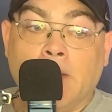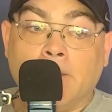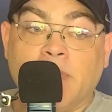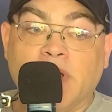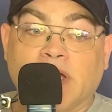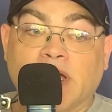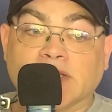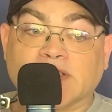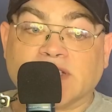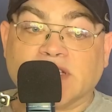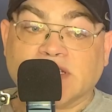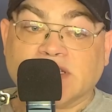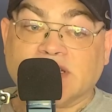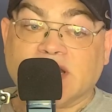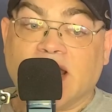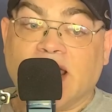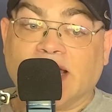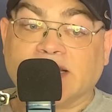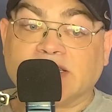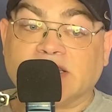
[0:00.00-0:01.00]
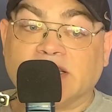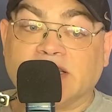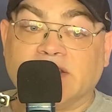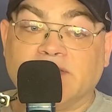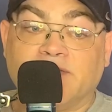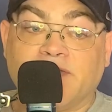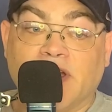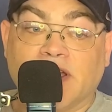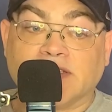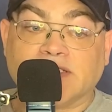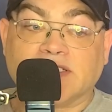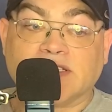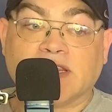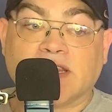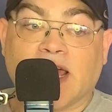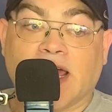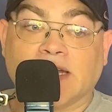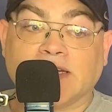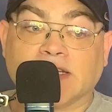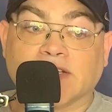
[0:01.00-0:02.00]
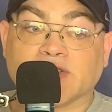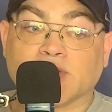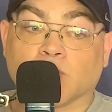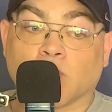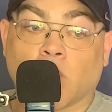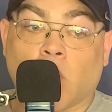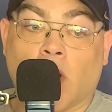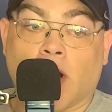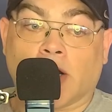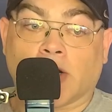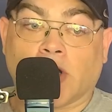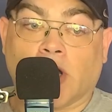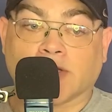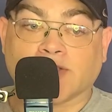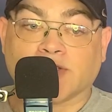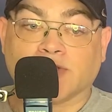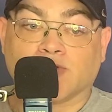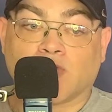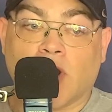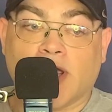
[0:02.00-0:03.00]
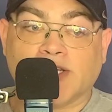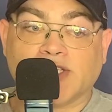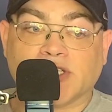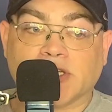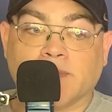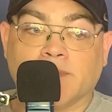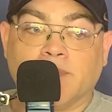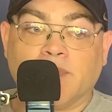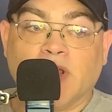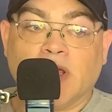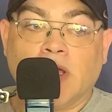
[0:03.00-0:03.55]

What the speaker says: because it is an excellent defense that doesn't require concentration.